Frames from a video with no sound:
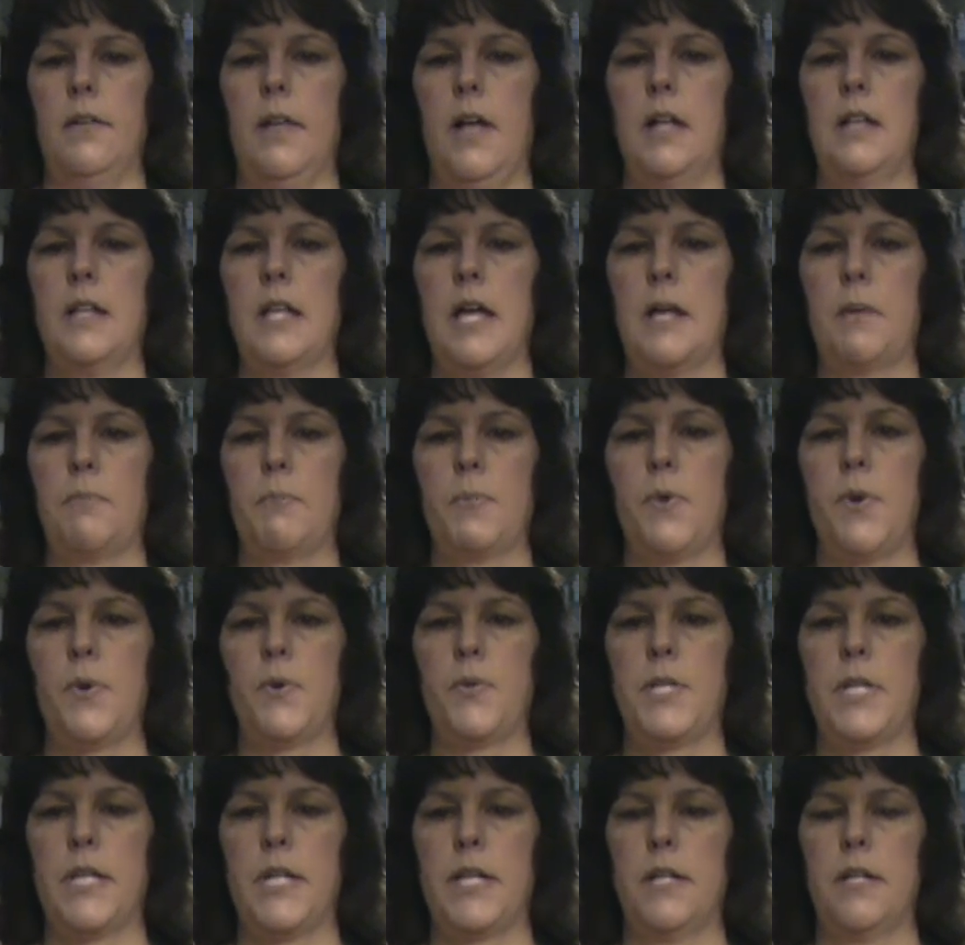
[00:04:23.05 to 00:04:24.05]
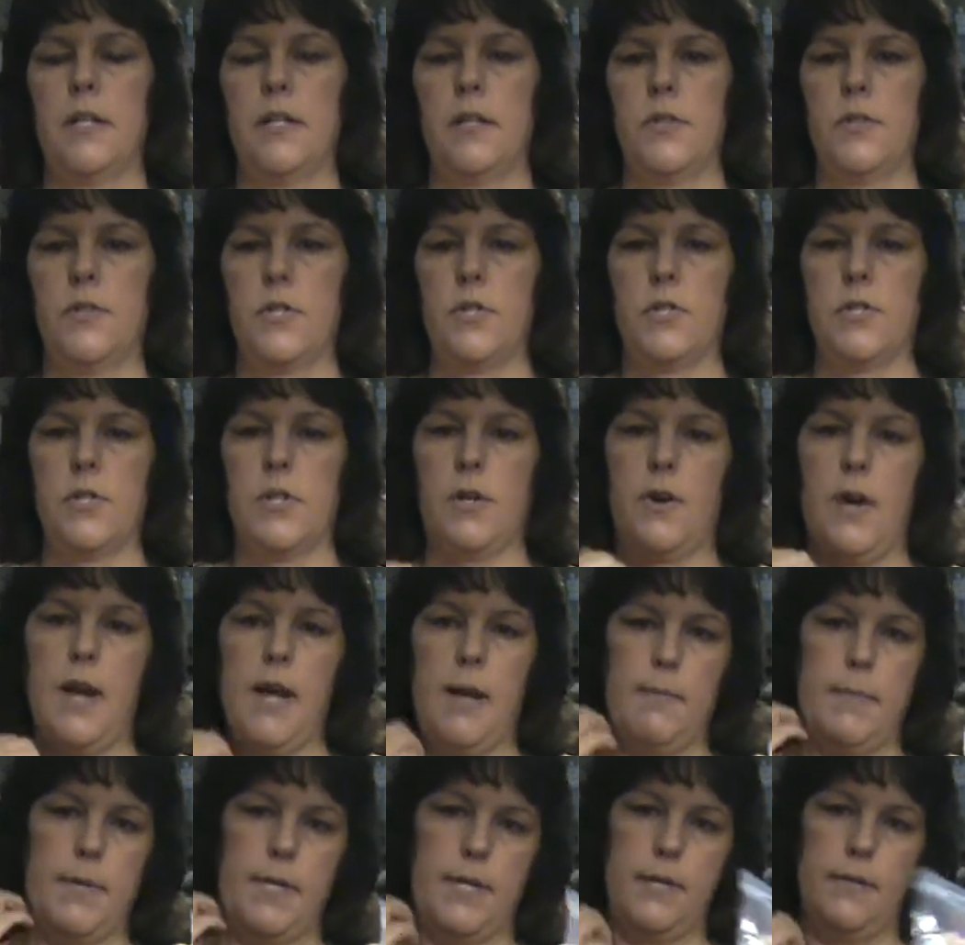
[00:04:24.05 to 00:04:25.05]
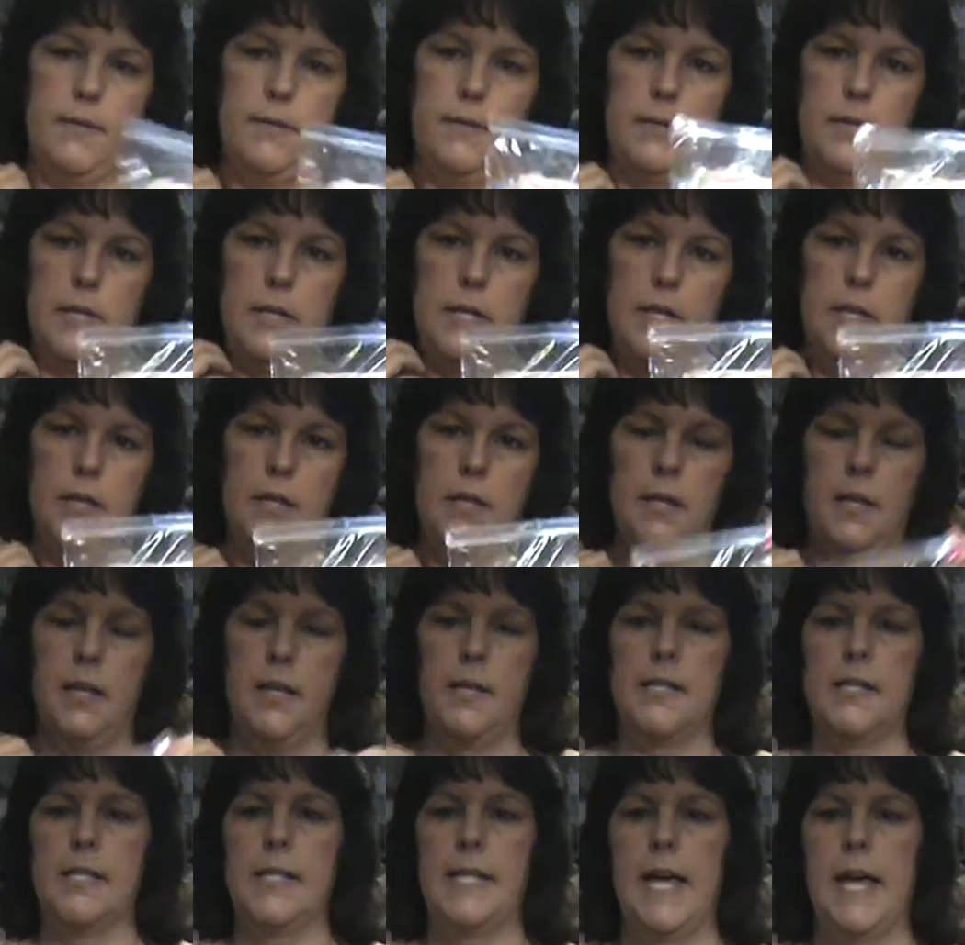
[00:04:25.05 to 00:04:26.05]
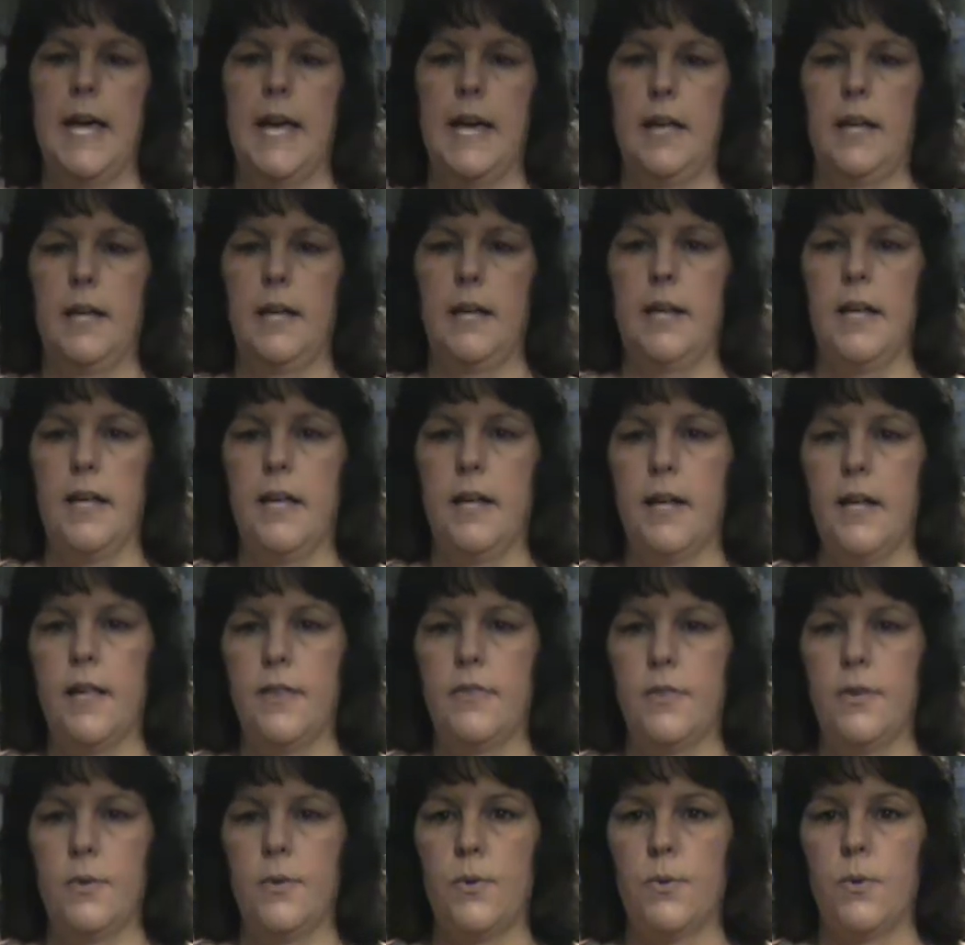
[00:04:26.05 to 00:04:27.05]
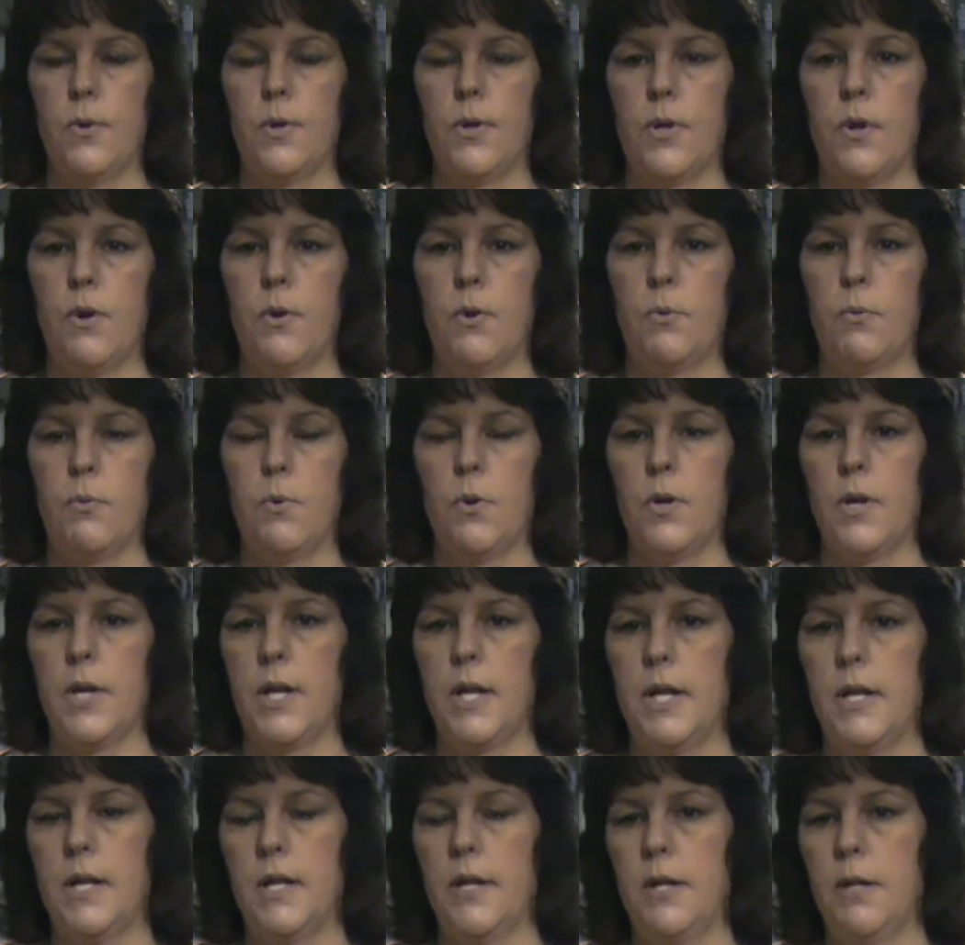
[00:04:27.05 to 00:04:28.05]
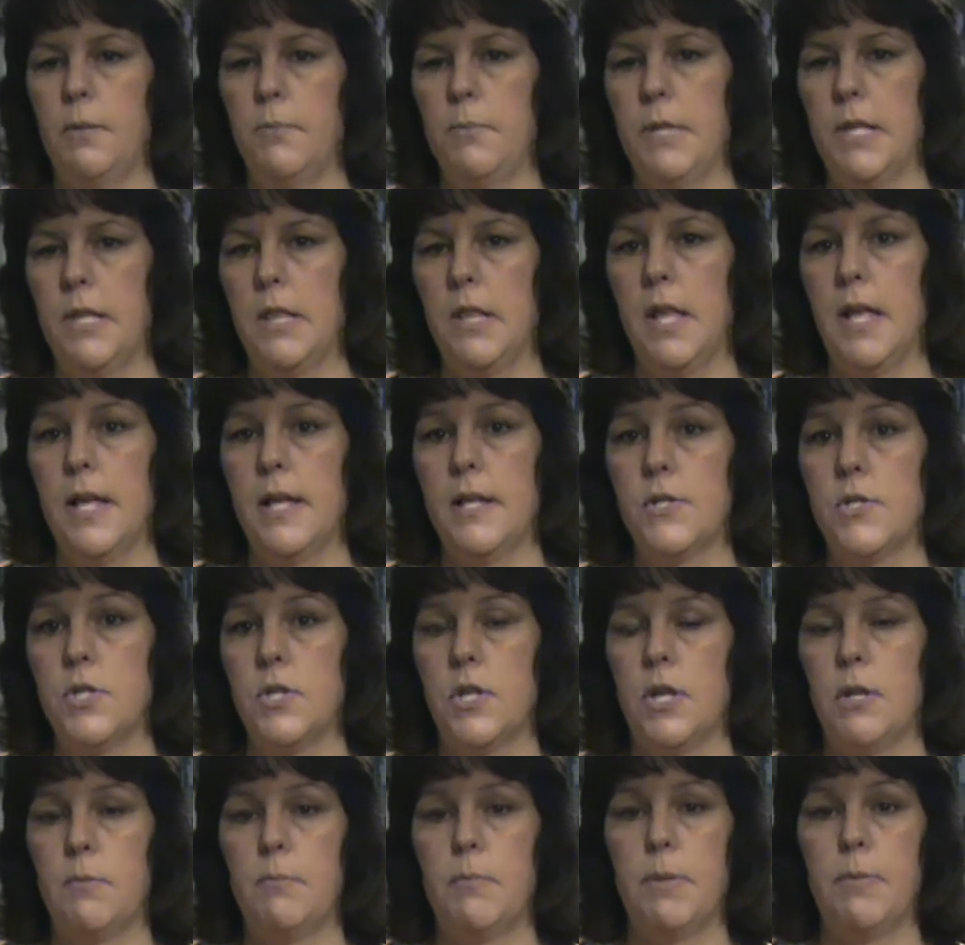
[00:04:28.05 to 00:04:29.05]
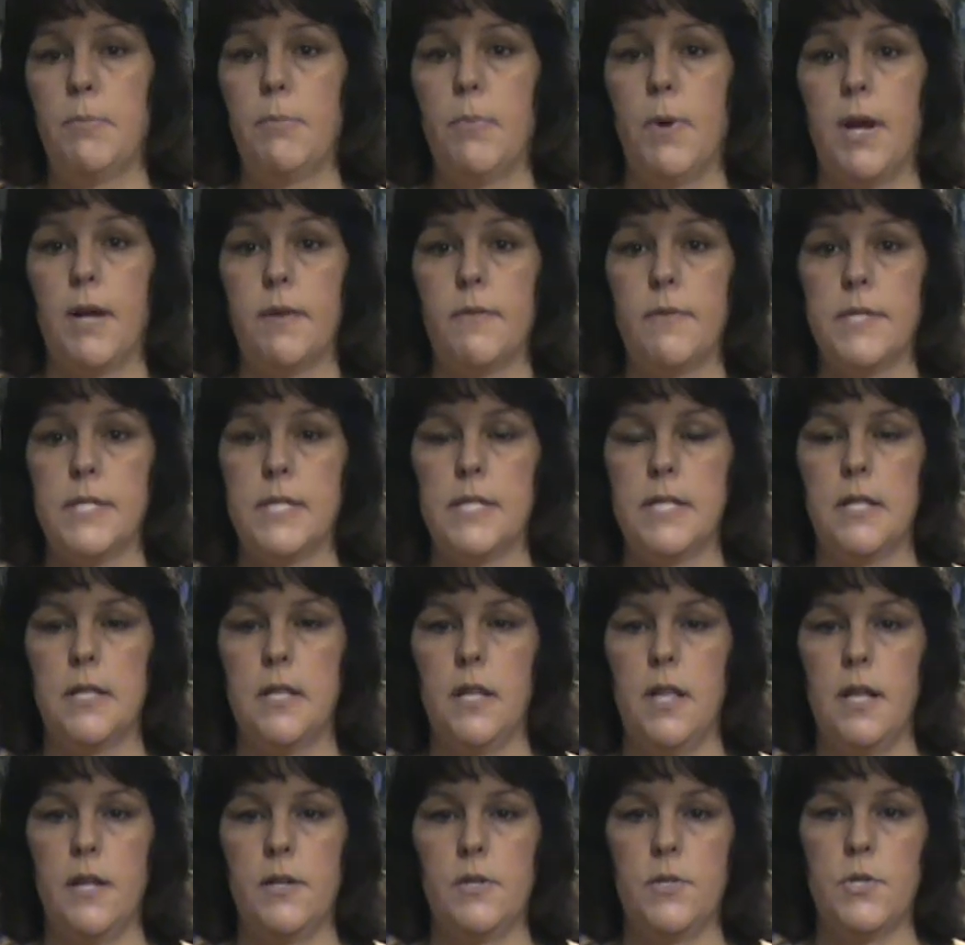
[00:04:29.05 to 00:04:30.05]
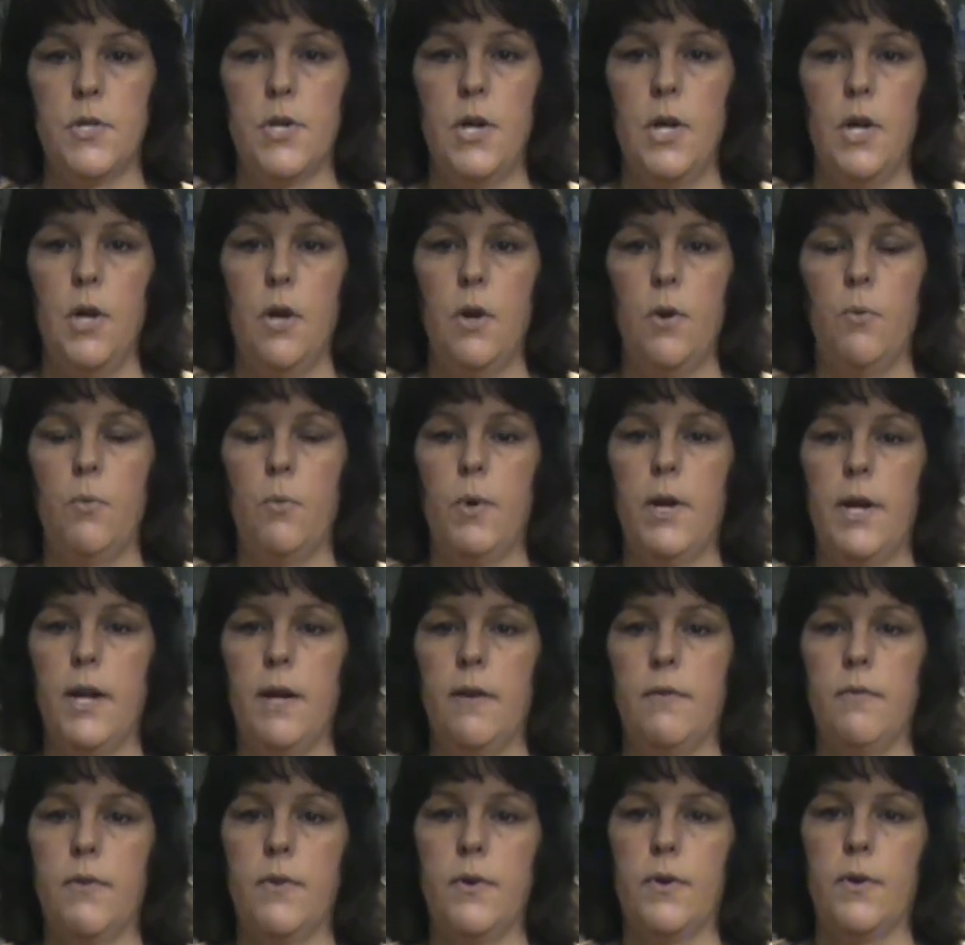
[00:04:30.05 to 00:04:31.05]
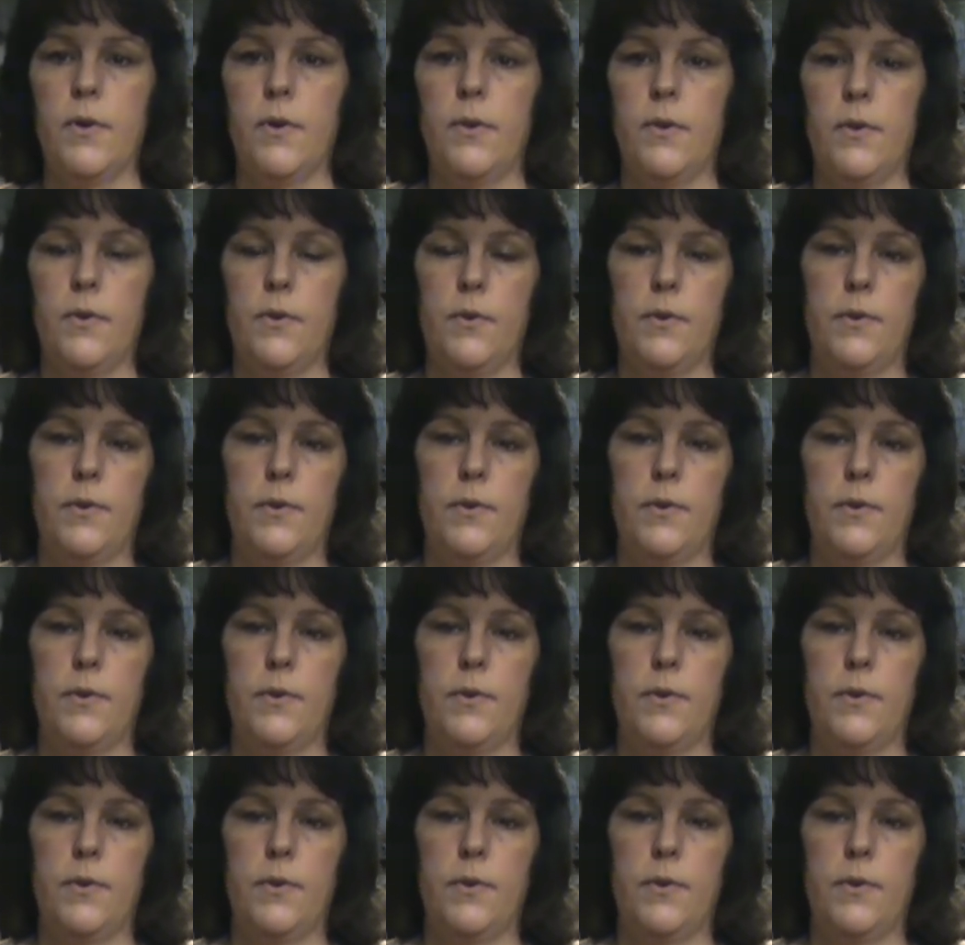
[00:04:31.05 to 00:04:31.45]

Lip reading: a lot of protein just to grab a sack and head out the door and go to work. And it could be lunch, it could be breakfast and lunch, whatever